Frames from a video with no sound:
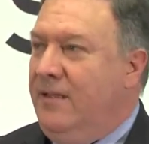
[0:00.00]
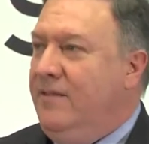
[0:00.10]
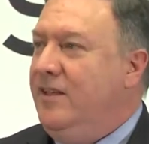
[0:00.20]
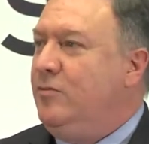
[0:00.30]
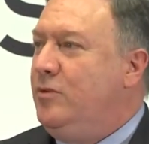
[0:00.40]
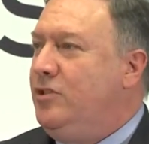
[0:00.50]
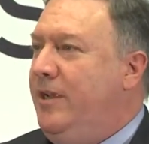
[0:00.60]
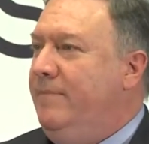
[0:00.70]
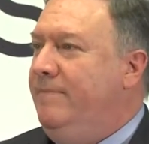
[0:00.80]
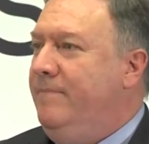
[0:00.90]
This
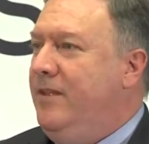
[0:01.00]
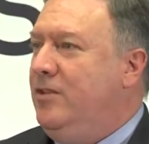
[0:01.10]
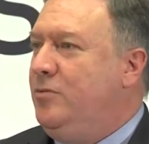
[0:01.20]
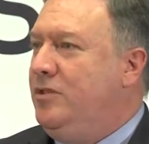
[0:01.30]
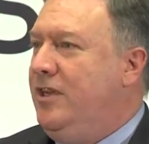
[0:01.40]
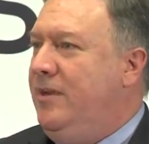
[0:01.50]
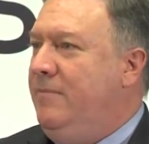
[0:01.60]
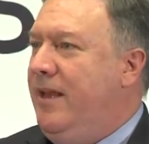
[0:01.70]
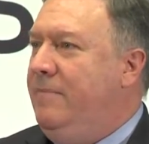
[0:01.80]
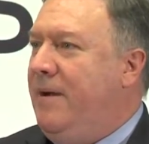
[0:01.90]
regime
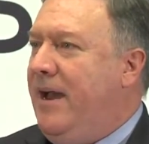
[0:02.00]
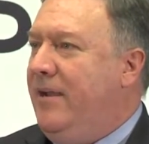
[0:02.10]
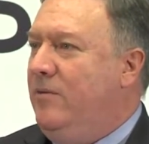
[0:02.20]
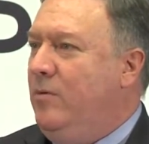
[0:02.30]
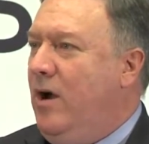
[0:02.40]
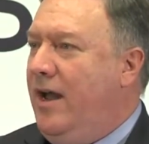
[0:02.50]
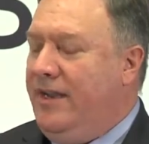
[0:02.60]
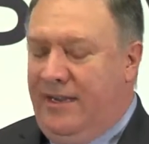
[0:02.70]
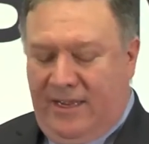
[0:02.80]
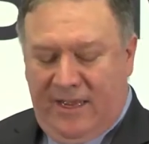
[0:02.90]
led by
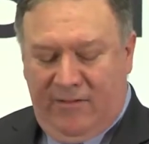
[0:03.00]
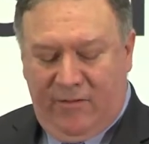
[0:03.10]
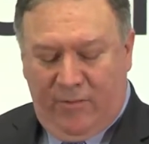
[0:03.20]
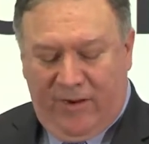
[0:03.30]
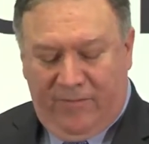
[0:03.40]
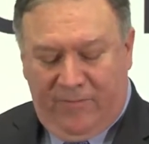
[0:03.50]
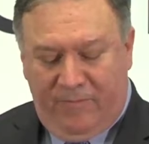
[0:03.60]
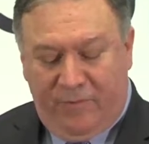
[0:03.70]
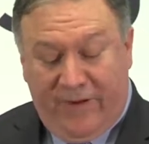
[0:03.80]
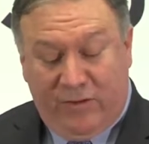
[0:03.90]
Rouhani and Zarif,
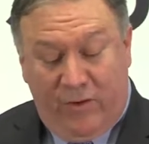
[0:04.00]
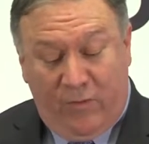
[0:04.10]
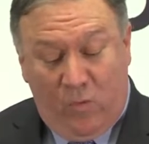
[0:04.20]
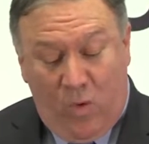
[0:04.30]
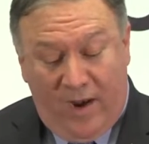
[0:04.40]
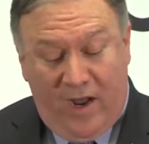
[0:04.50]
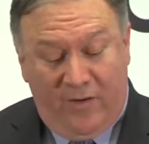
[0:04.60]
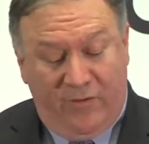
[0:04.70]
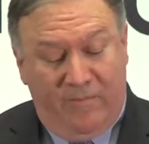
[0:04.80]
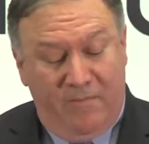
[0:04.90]
provides over
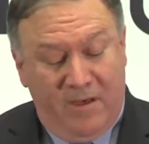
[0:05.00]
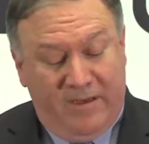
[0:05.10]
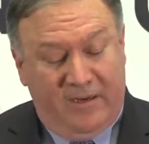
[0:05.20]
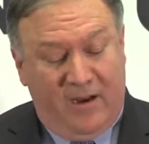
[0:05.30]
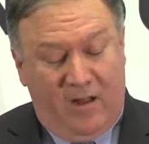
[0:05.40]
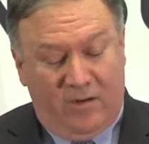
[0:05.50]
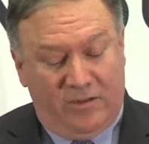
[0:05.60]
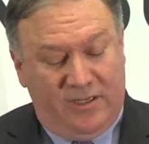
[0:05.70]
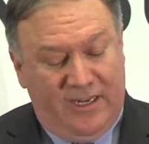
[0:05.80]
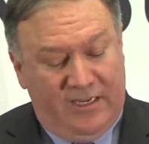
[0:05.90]
$100 million
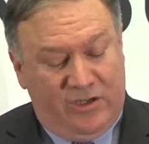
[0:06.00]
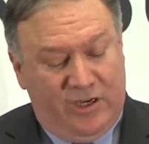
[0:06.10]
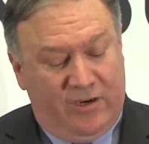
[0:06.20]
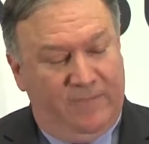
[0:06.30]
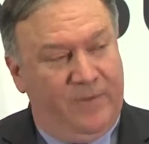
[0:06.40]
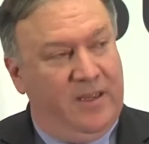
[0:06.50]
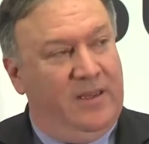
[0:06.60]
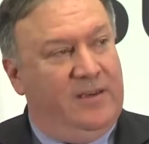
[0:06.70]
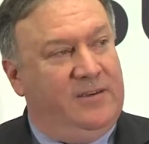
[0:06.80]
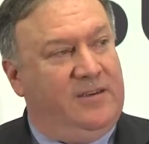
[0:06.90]
each year
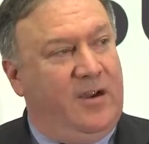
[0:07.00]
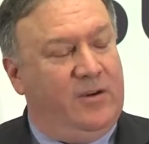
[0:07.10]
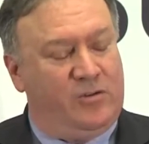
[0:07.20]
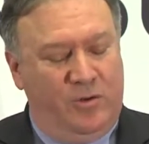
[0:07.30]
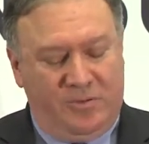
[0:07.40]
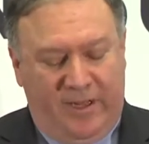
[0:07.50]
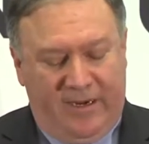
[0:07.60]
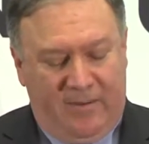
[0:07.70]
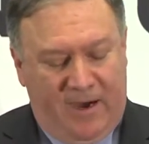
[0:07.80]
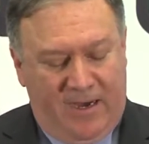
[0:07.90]
to terrorist groups
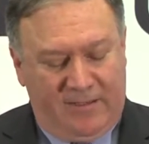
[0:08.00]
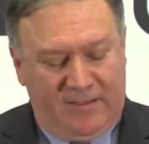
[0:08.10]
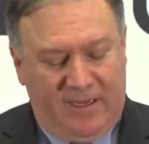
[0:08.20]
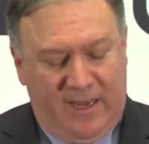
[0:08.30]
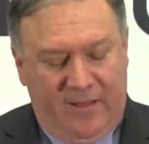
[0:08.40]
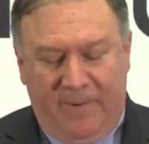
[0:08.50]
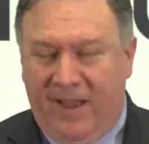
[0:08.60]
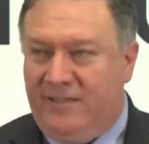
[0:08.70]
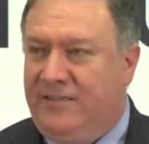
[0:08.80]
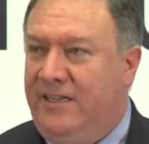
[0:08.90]
like Hamas and the
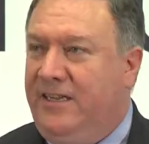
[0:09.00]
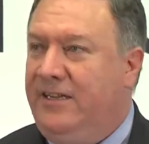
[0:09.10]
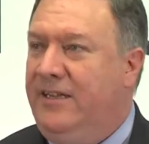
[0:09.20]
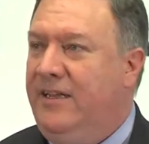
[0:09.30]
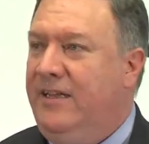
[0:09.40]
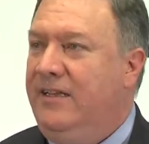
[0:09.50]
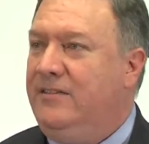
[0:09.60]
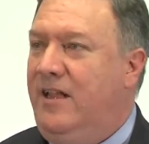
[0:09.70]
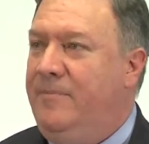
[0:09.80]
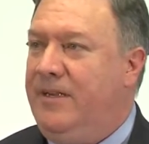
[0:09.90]
Palestinian
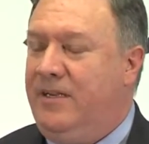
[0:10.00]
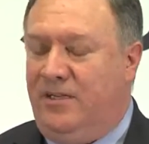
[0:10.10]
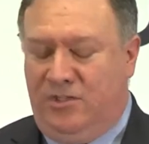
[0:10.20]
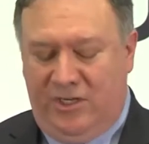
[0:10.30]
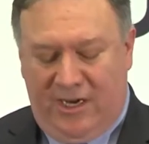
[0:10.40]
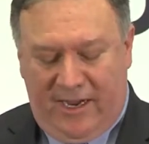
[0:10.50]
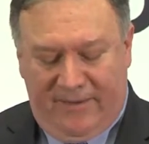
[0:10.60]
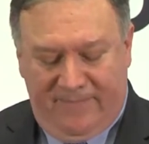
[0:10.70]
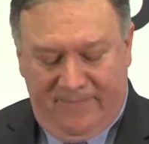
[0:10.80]
Islamic Jihad.